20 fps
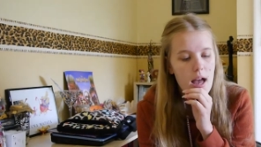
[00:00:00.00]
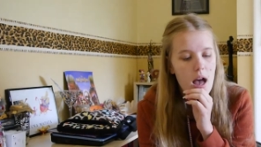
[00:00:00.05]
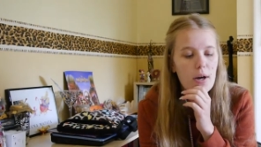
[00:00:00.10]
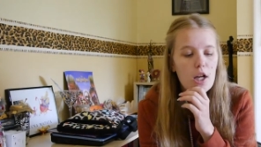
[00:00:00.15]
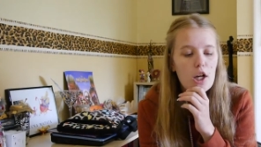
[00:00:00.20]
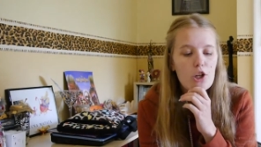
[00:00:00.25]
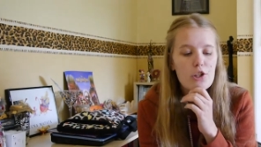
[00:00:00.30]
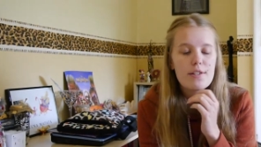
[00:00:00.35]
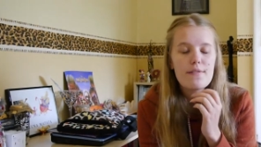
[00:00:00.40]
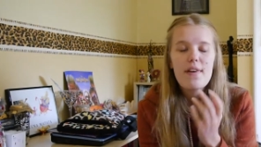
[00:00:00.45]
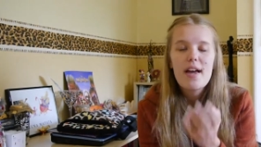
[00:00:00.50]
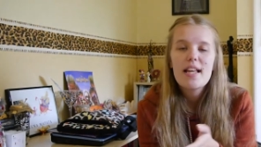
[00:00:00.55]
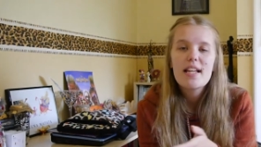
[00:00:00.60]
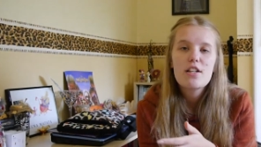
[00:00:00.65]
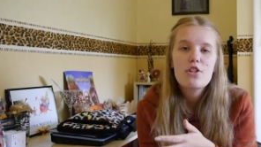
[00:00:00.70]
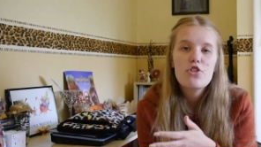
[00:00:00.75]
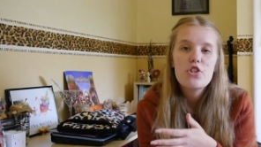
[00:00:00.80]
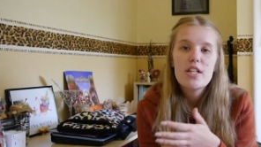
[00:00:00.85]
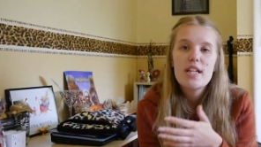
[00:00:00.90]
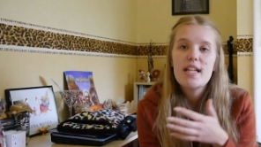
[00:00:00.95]
A loss of
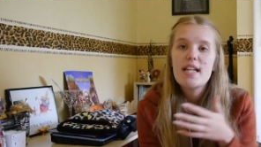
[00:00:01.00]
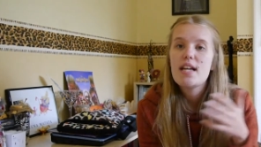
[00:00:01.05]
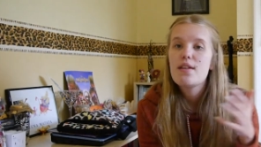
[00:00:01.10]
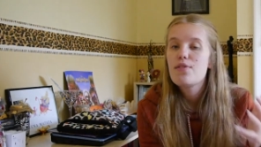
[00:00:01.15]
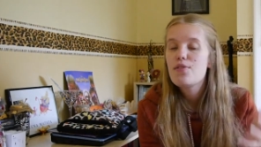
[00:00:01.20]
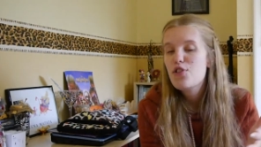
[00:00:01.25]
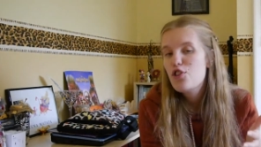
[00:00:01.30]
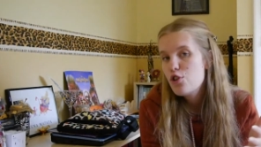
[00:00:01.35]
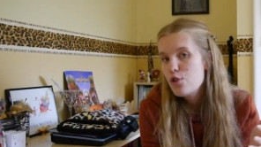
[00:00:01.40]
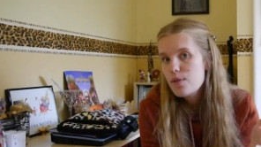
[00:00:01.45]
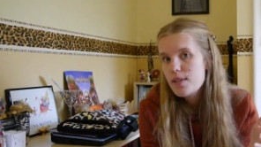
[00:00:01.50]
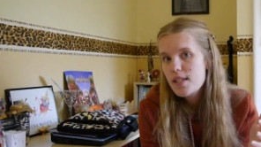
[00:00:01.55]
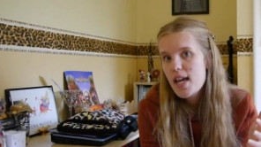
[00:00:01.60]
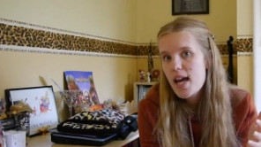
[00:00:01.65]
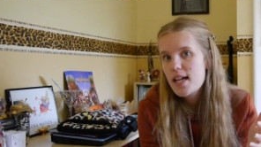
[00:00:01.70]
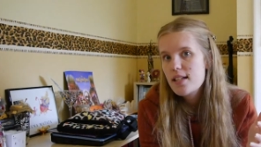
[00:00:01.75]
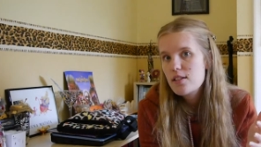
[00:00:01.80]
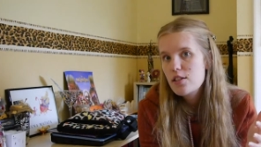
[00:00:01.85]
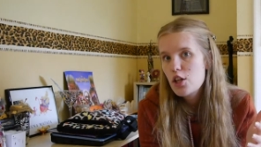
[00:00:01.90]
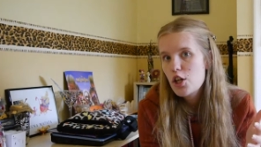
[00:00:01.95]
energy,
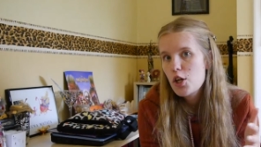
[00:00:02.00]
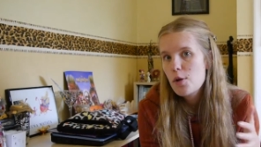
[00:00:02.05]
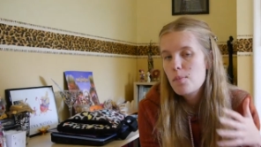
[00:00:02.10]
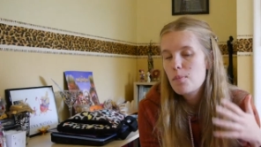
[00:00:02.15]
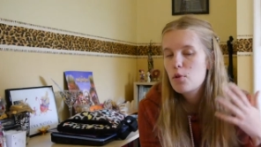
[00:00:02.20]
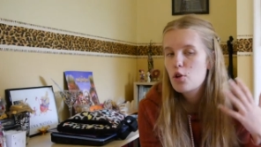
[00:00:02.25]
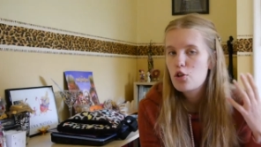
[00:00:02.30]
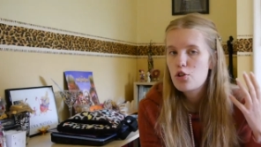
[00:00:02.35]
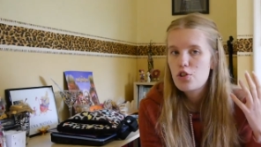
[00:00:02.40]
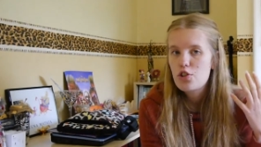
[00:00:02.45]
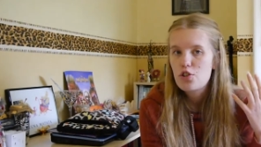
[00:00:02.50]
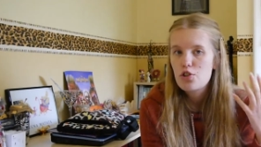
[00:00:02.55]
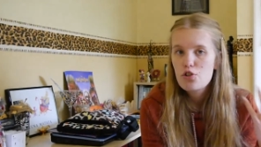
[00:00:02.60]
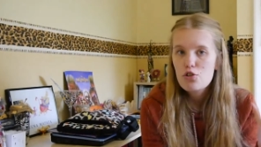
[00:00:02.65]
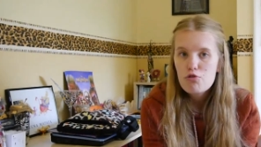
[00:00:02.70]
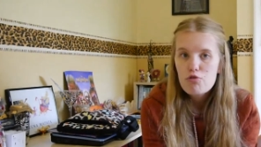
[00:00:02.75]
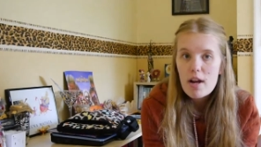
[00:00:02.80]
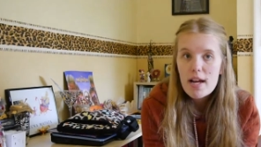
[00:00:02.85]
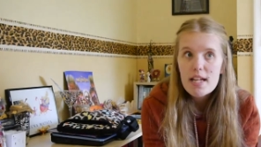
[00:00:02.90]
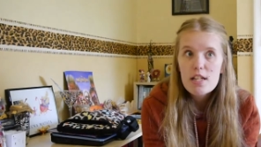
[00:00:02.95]
enthusiasm,
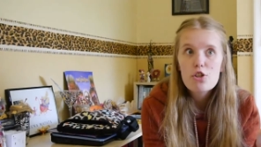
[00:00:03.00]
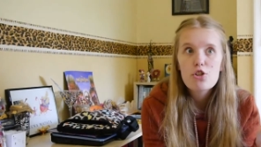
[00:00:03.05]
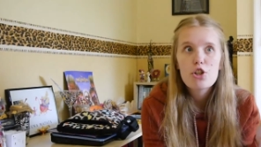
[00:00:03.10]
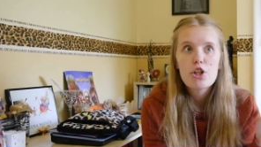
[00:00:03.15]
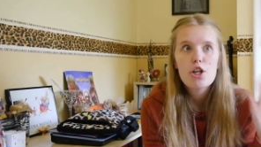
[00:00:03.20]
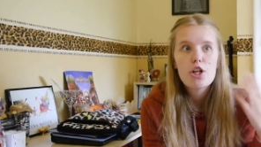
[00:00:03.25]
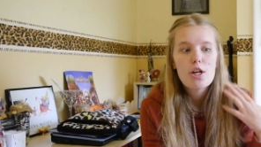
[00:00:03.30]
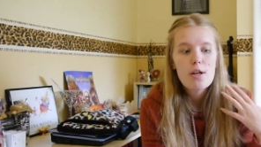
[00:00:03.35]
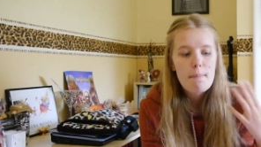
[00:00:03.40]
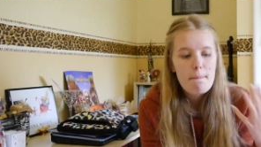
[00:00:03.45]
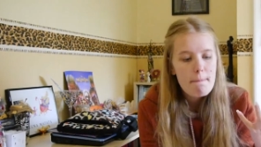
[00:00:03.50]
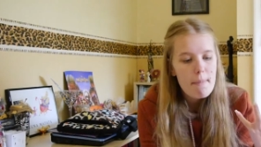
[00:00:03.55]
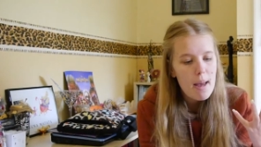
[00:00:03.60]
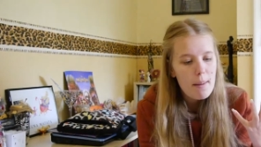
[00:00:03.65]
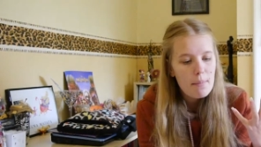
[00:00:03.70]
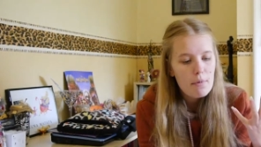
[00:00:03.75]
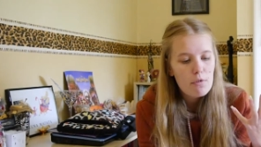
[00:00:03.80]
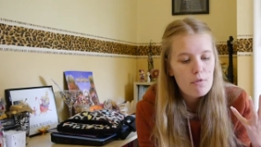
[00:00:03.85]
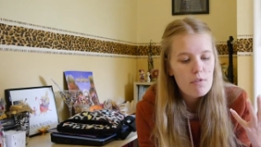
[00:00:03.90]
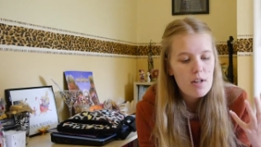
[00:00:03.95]
concentration,
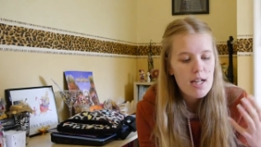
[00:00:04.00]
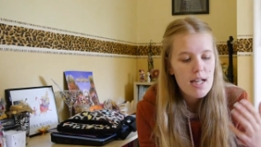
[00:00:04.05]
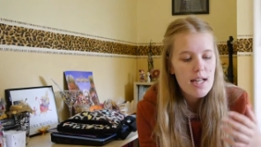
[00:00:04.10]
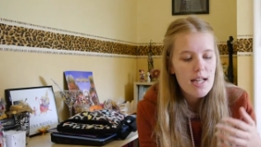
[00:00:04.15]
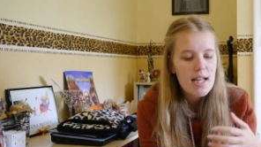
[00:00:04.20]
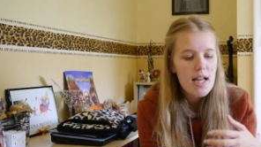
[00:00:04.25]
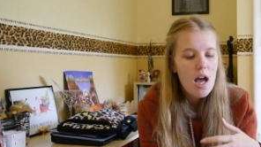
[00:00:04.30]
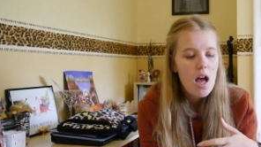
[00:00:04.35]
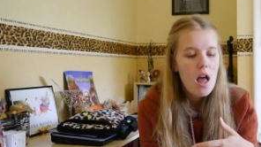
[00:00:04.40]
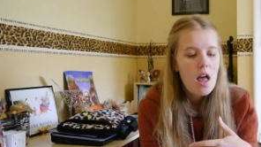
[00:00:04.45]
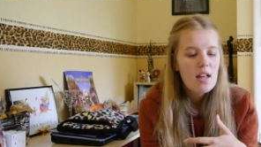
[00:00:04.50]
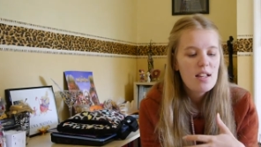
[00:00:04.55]
memory,